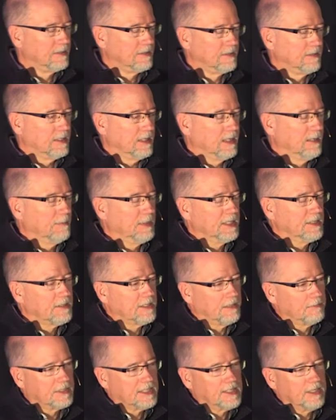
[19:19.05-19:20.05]
I'm going
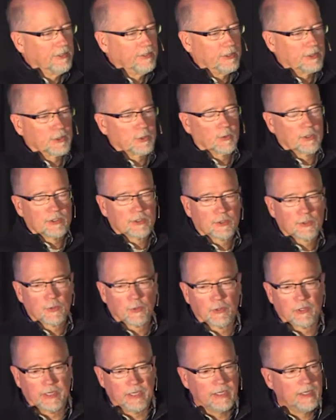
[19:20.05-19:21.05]
to tell you a short
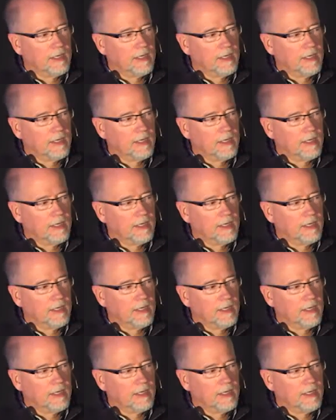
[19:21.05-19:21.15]
story.